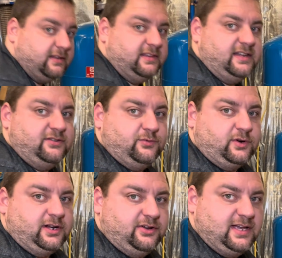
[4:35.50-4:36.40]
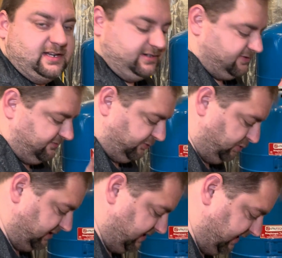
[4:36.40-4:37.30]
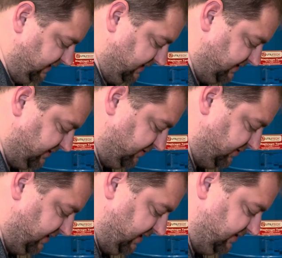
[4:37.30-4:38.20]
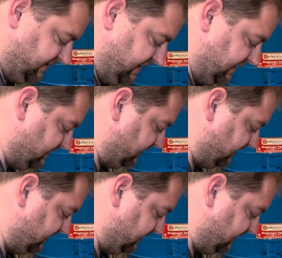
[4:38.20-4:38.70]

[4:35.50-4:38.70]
And then we're going to go ahead and fully tighten the screw that goes in that